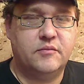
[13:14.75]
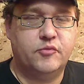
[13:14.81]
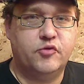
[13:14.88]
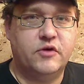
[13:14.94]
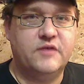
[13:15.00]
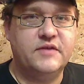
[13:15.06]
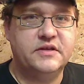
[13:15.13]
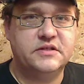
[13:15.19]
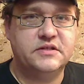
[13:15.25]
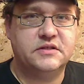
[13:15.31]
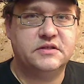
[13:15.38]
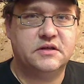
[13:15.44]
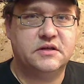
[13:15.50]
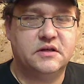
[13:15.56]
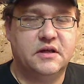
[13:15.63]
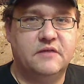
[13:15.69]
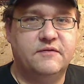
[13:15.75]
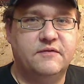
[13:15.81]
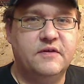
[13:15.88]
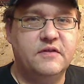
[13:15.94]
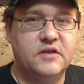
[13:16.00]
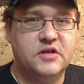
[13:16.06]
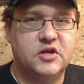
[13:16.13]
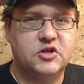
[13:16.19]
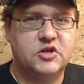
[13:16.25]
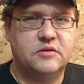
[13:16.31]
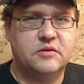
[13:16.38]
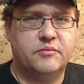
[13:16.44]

previous in the 5th edition,